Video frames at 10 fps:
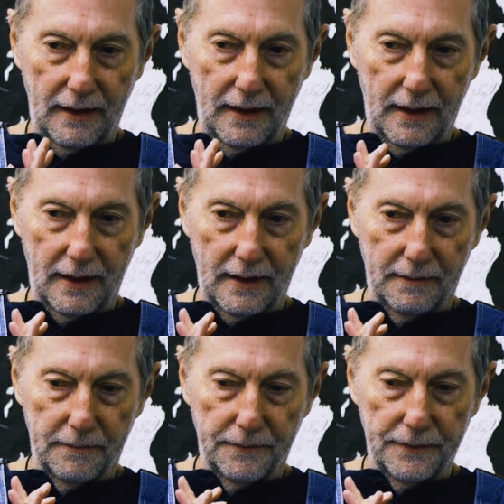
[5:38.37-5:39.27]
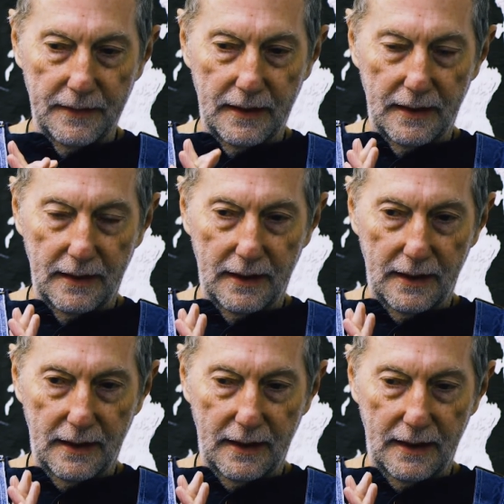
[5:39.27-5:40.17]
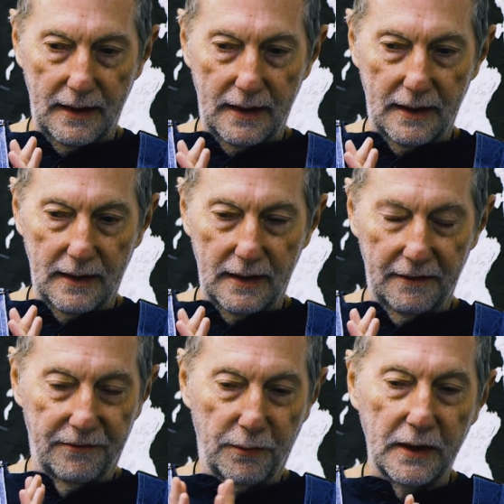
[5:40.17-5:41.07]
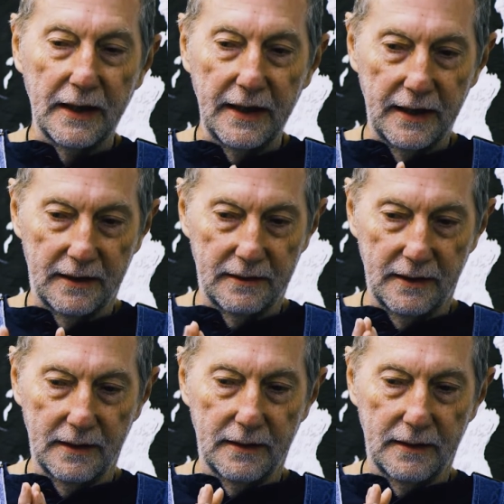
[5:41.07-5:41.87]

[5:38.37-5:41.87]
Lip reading: And from what I hear,